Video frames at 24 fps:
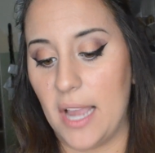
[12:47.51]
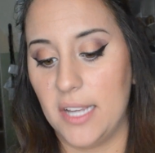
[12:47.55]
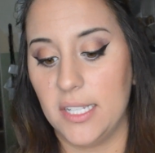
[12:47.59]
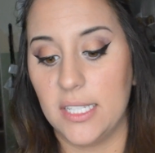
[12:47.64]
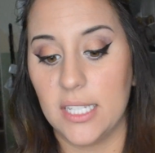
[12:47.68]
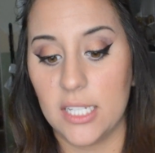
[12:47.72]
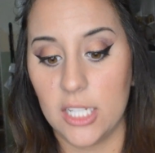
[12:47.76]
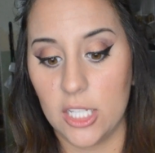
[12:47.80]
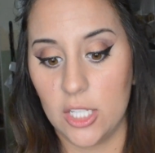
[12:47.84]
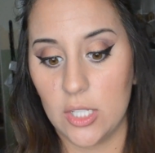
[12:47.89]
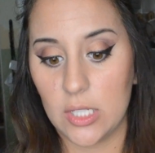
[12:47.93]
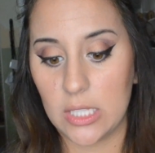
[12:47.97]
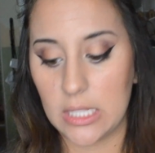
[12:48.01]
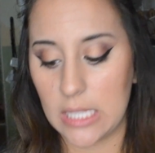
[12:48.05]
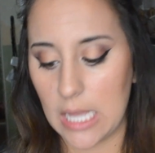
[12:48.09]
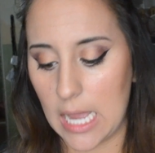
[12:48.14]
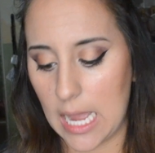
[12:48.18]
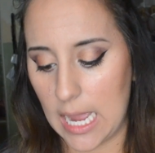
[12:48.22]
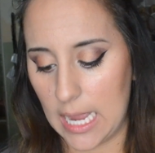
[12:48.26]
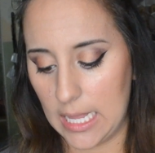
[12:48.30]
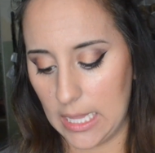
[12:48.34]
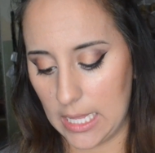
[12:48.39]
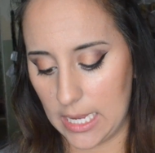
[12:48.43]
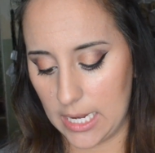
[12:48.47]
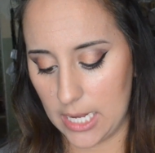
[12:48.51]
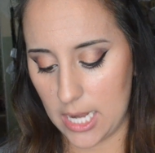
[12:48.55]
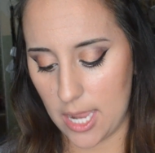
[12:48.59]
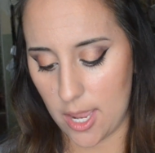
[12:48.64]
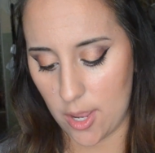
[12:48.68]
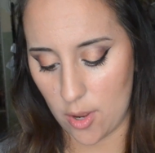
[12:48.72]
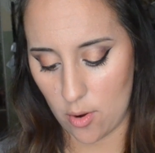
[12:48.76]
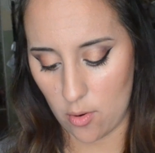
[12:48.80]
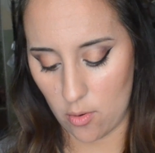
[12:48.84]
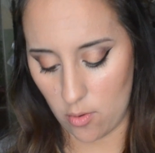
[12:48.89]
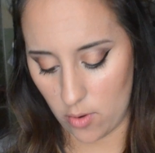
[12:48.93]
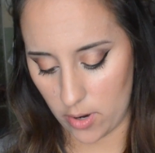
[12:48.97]
I didn't use the
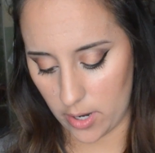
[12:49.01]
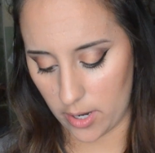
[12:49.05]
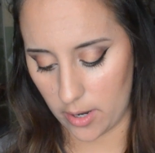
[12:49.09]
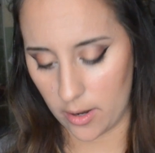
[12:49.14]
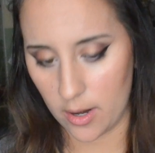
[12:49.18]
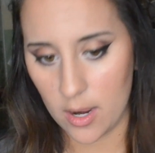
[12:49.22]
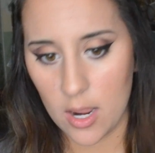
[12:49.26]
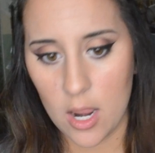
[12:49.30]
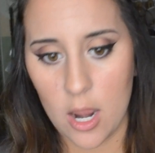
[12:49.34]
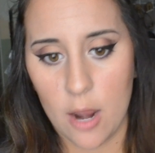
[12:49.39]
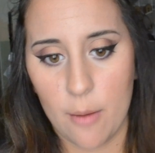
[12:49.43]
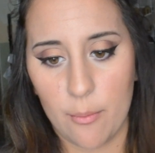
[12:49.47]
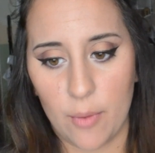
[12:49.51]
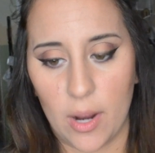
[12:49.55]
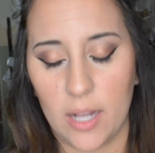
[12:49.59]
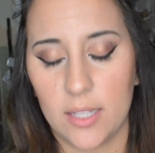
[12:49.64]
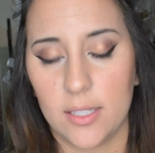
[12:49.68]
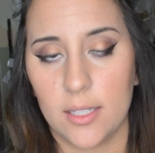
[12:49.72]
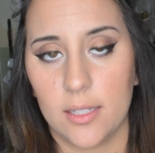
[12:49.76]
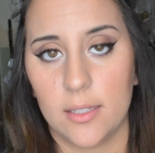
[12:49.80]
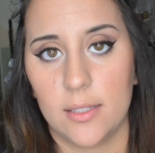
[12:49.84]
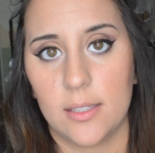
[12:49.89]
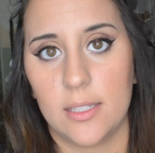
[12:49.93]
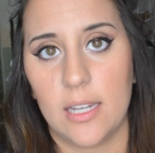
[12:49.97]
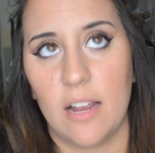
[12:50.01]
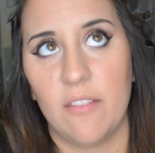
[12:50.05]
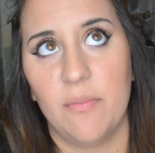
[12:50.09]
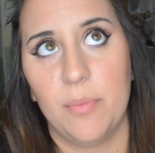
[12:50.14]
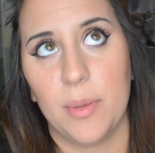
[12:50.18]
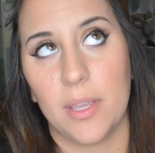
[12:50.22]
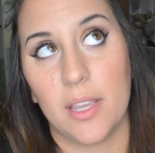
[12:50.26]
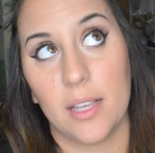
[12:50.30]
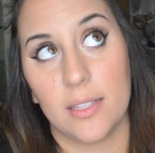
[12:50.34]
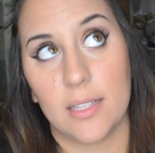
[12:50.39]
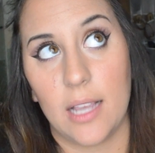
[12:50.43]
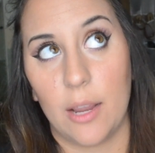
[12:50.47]
highlighting or bronzing stuff
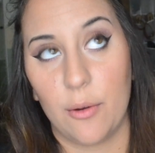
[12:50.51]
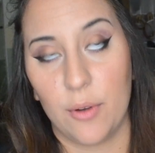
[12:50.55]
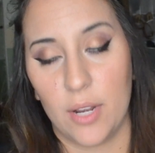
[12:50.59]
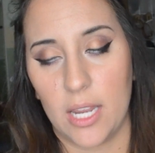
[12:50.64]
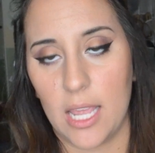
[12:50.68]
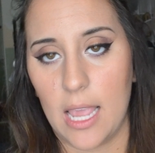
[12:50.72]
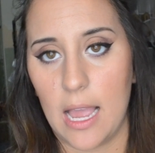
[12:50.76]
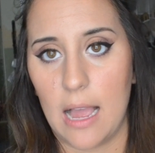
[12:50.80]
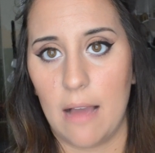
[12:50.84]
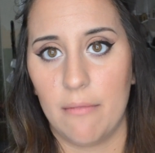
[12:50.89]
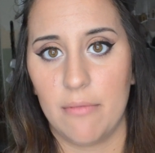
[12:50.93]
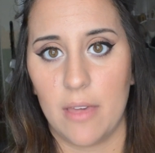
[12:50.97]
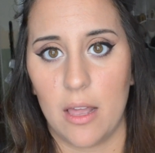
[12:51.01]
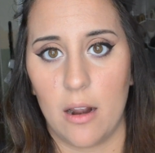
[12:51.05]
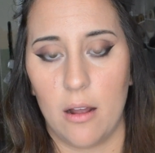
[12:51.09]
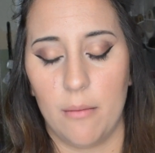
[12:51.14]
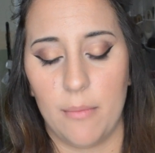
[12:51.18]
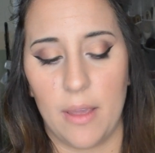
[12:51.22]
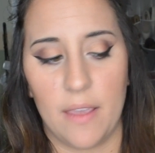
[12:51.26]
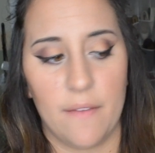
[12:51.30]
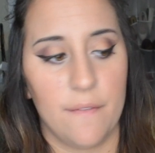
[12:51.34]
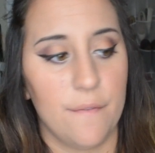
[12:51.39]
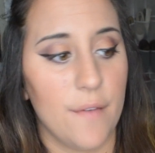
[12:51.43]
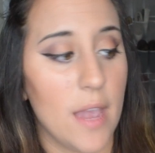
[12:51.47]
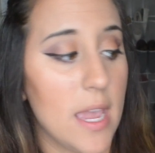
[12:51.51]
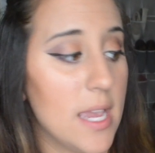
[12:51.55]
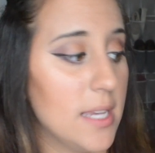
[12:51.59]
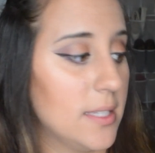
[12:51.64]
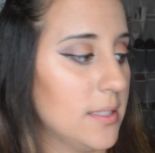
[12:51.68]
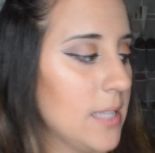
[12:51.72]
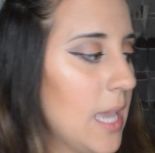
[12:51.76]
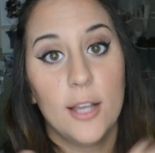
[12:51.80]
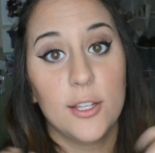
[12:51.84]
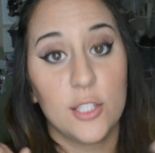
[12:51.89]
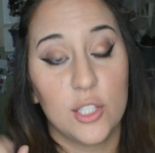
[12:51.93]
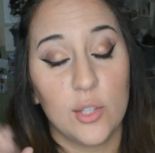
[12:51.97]
because I already have that on my
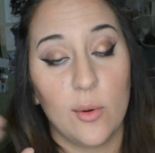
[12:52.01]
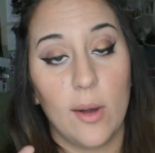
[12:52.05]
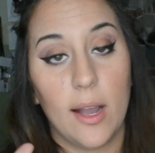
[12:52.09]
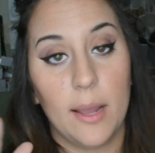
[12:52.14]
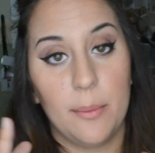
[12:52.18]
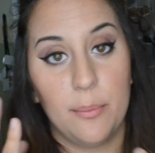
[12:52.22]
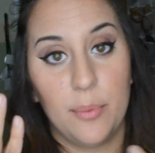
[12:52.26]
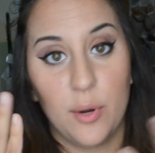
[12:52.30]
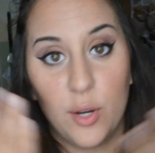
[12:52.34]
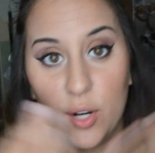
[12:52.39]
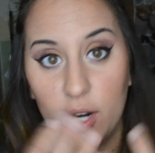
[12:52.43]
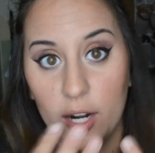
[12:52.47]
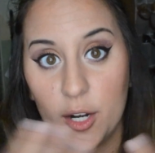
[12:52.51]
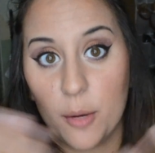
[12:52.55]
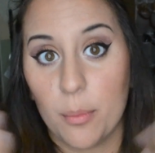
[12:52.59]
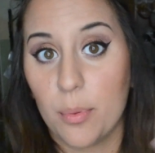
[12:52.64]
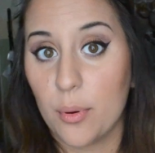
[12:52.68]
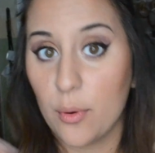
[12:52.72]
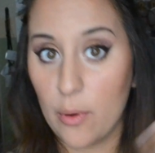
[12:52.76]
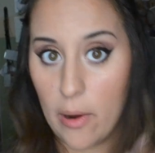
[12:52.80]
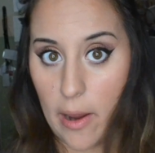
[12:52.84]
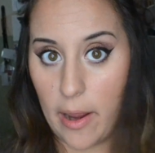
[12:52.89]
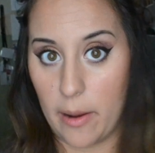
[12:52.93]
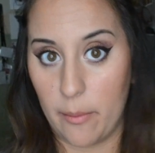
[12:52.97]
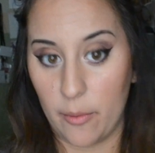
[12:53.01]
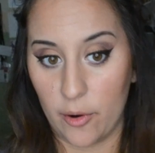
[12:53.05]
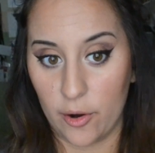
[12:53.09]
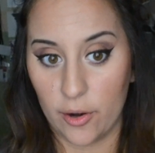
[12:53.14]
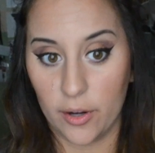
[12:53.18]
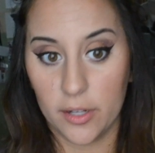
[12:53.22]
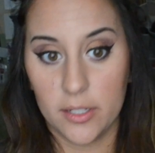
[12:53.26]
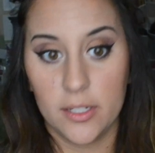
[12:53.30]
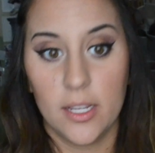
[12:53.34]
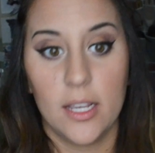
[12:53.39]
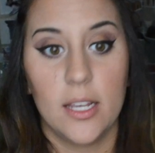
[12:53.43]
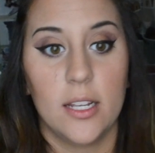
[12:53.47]
face. So I put on a
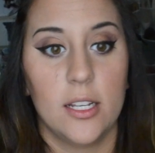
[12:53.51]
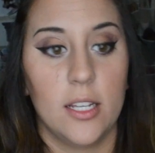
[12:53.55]
primer.